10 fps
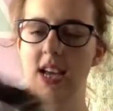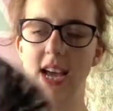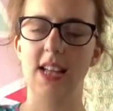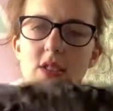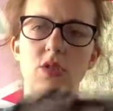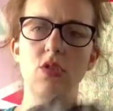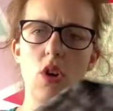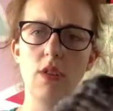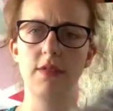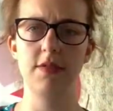and
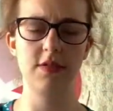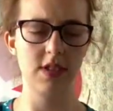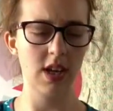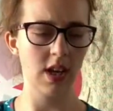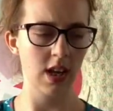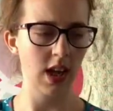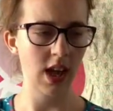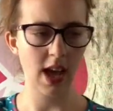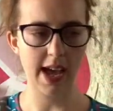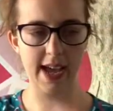soft,
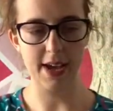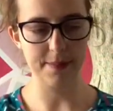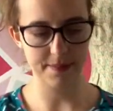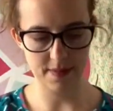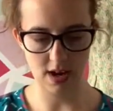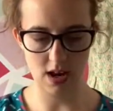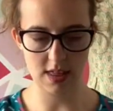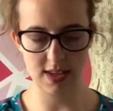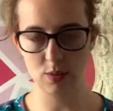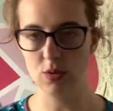and I
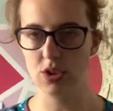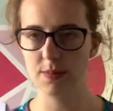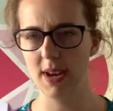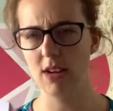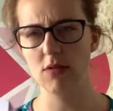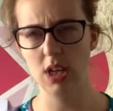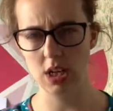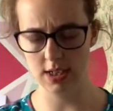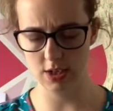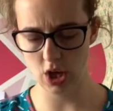think we'll just make a really
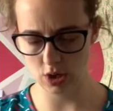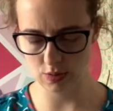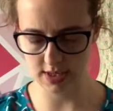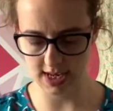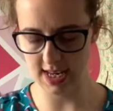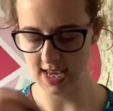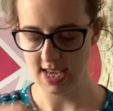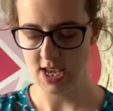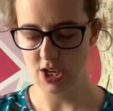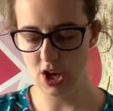nice cozy
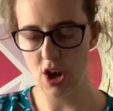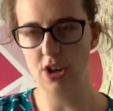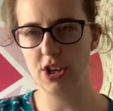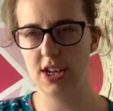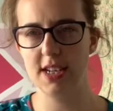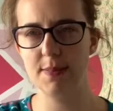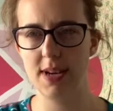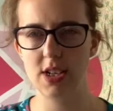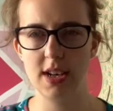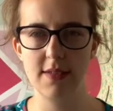cardigan,
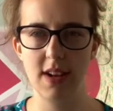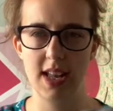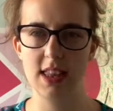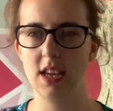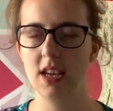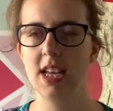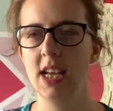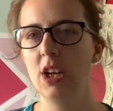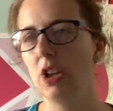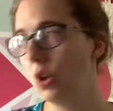especially for like
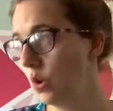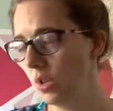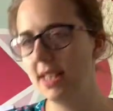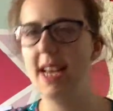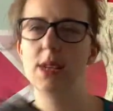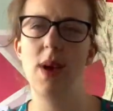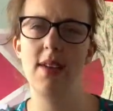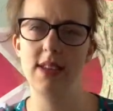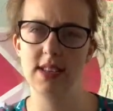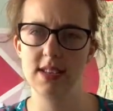the cooler days we're
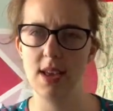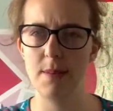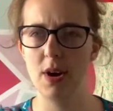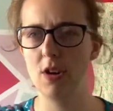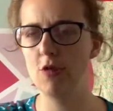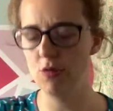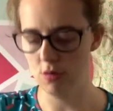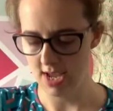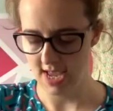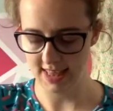having this summer or
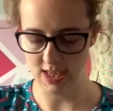in the